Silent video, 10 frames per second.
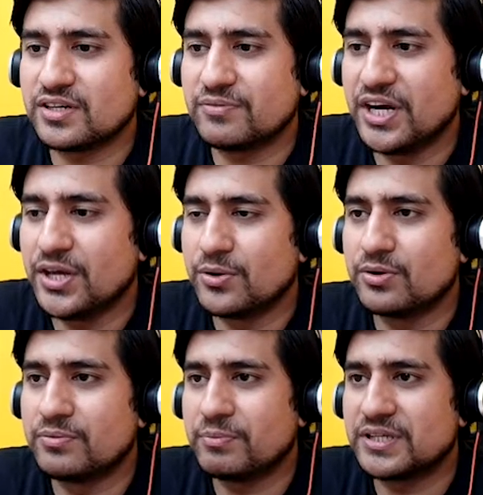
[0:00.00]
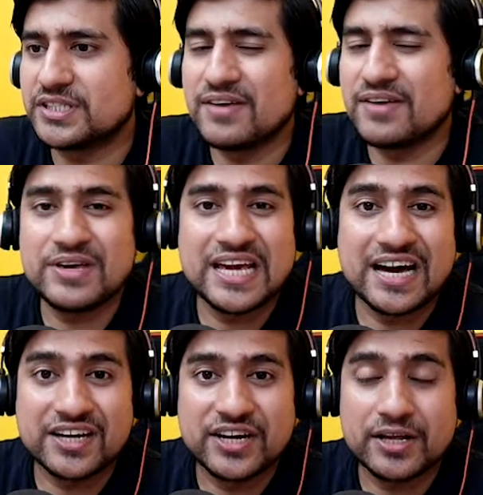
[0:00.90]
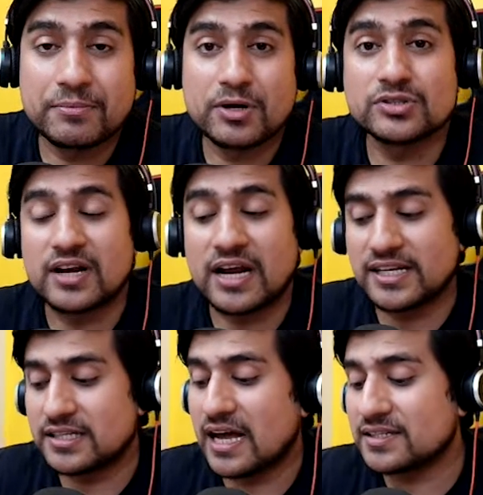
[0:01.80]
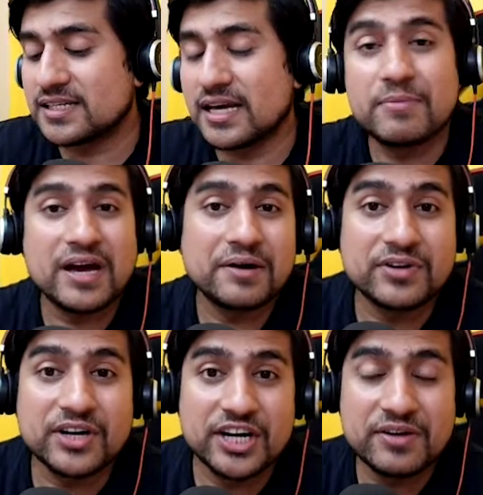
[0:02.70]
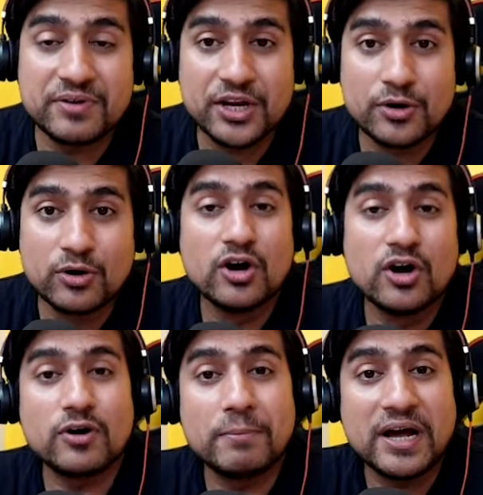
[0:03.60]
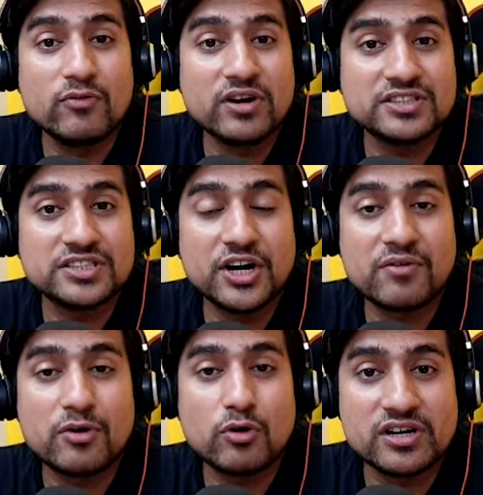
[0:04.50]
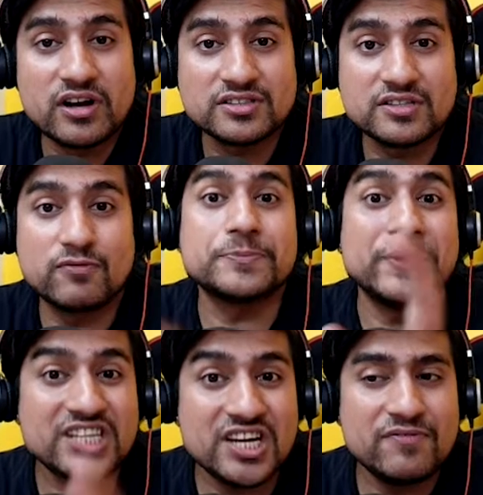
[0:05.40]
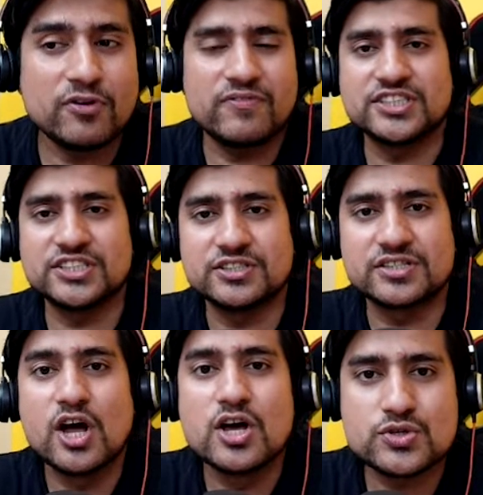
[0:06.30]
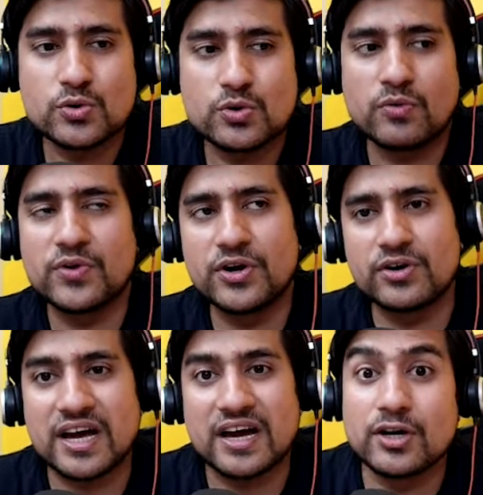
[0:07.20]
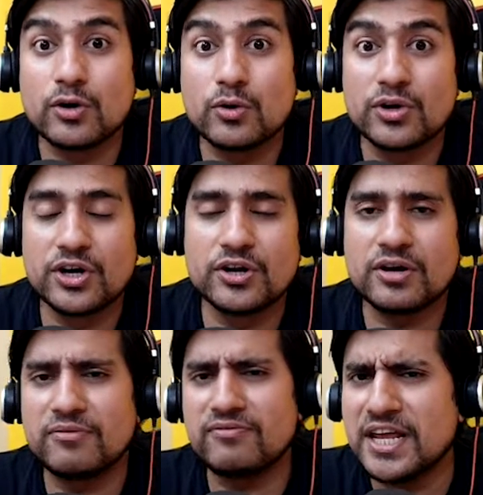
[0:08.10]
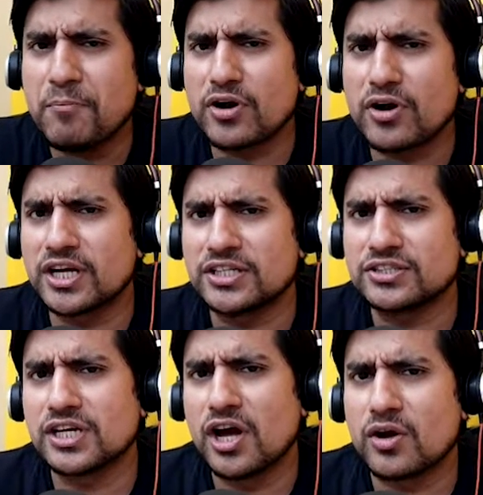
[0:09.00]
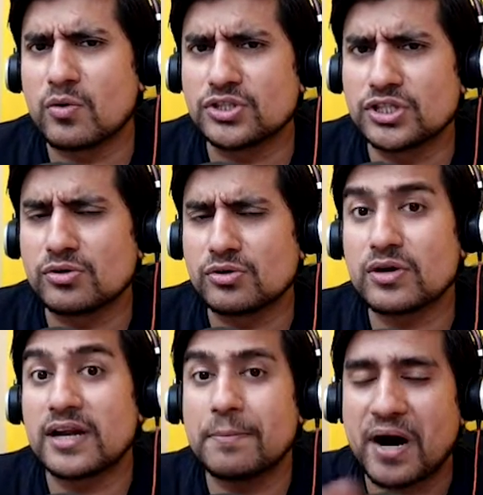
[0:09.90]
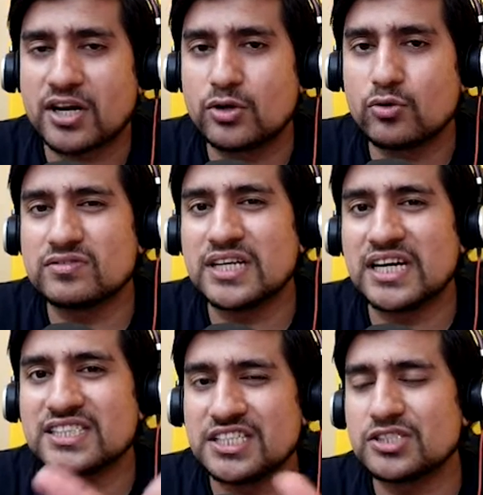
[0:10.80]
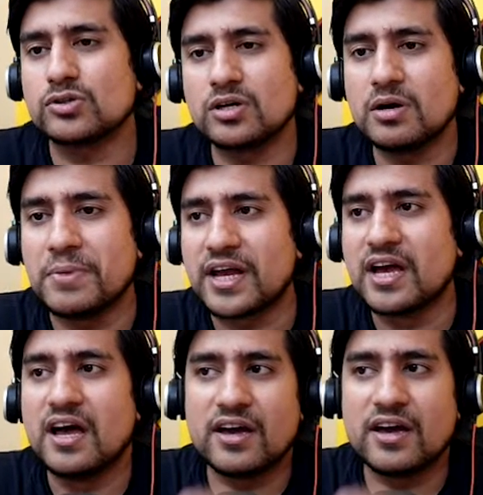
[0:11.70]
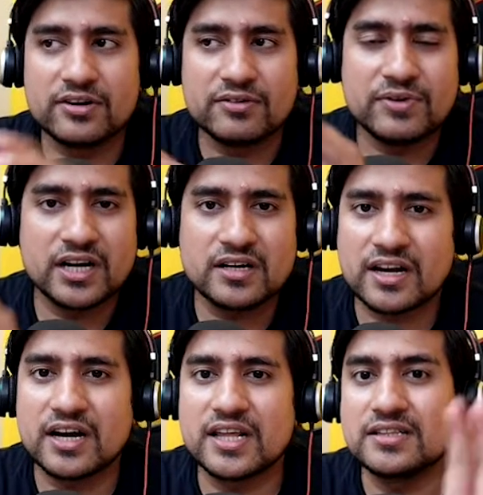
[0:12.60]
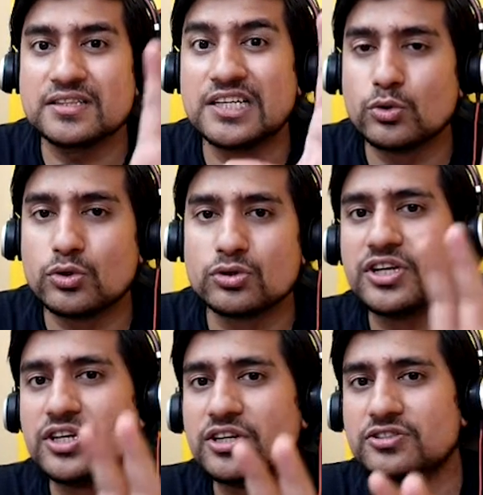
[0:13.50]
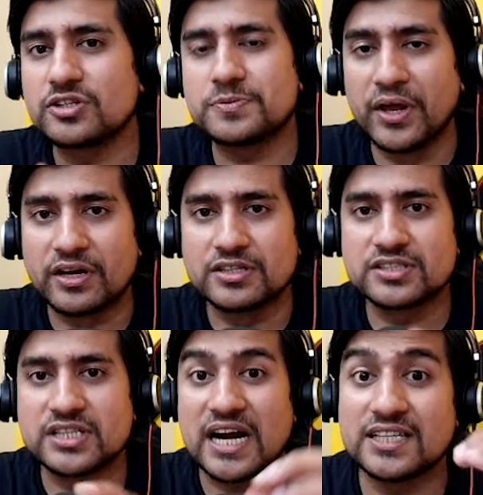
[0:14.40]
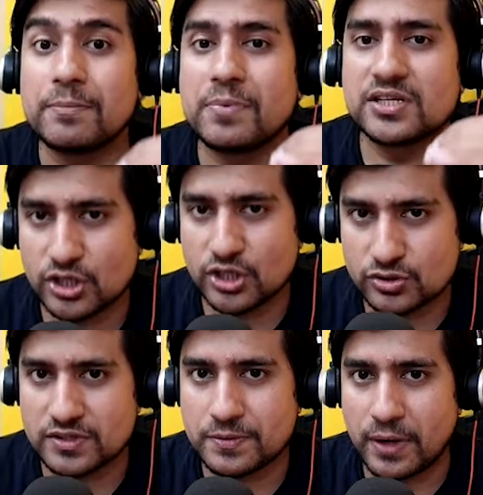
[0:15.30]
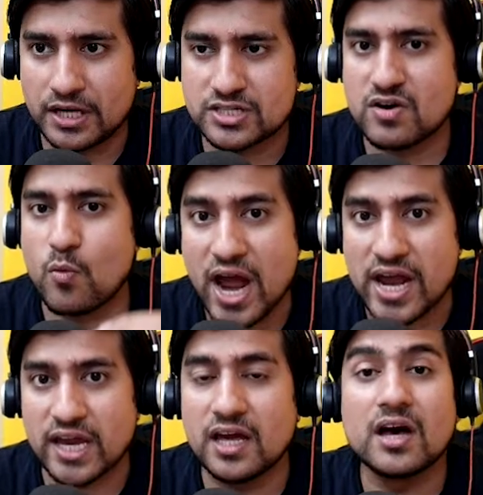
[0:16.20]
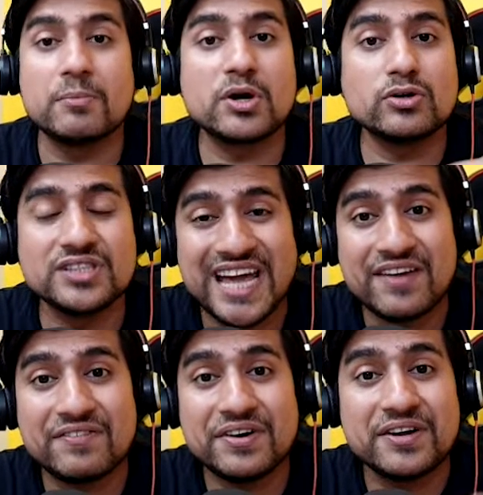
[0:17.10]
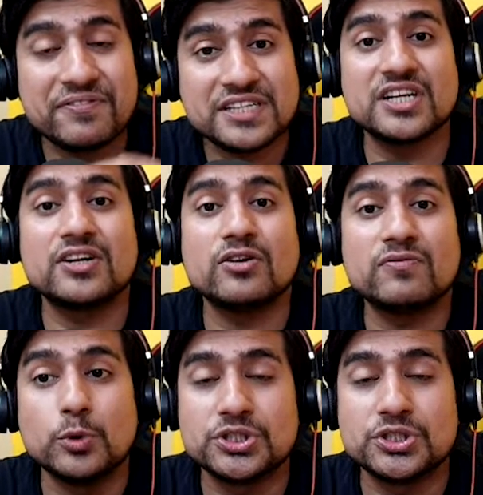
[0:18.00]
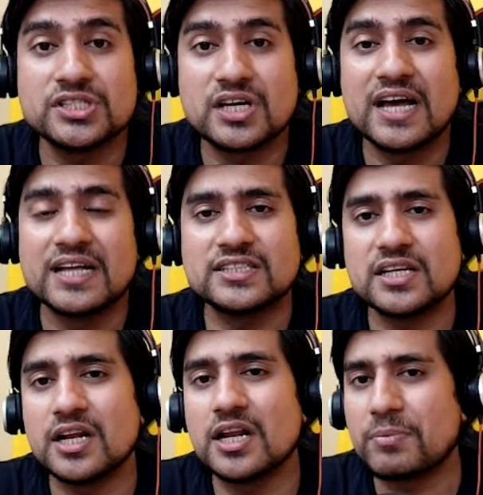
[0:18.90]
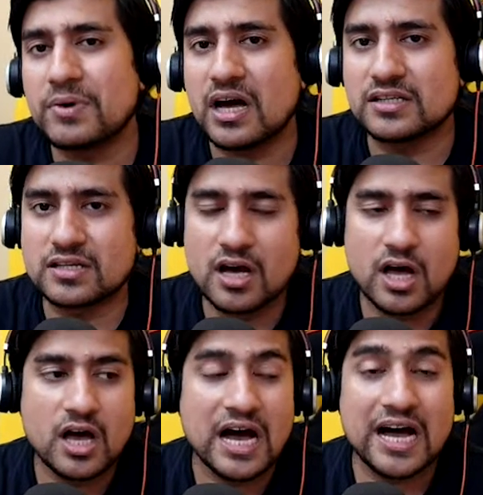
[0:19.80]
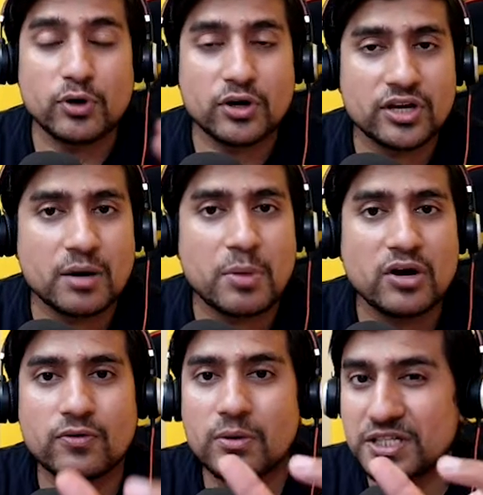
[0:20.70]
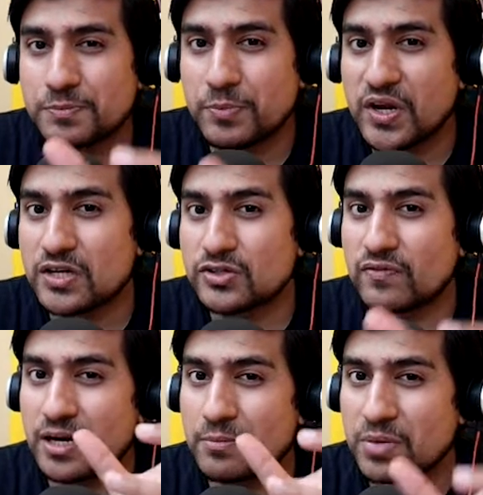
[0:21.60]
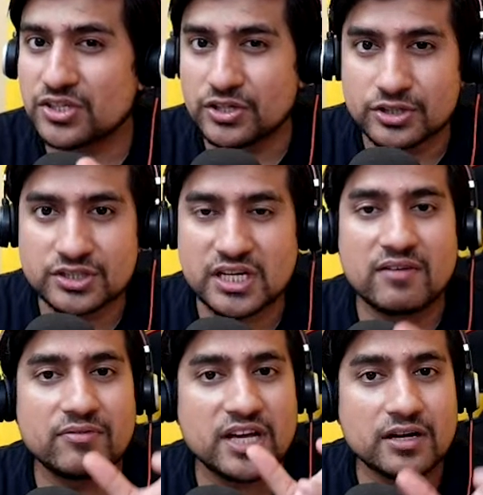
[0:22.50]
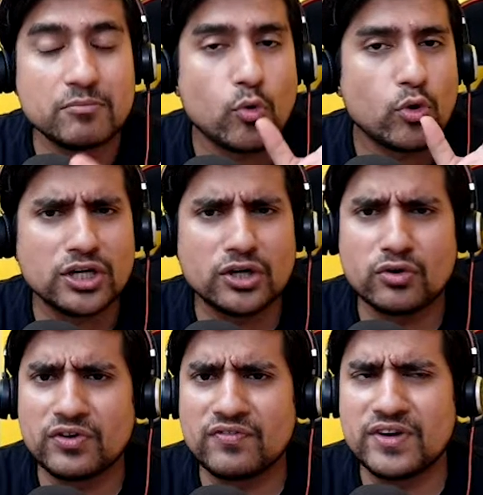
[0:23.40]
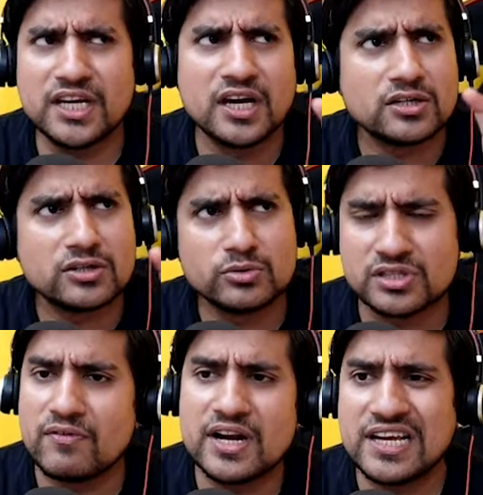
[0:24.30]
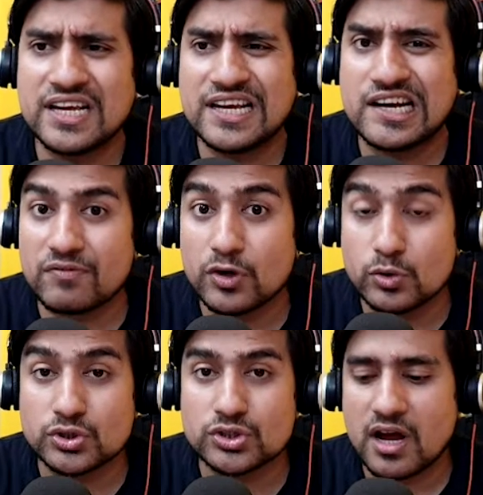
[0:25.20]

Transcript: video basically we are creating because last time I have created a video for manual testing interview question and answer for especially for freshers. So where I have included a very important questions also, and the part two of that series is also coming. Here we are targeting the two to three years of experience and three plus years of experience. Why? Because they have a different set of questions that generally people ask. I'm talking about from experience of ten plus years. I have taken more than two fifty, two seventy interviews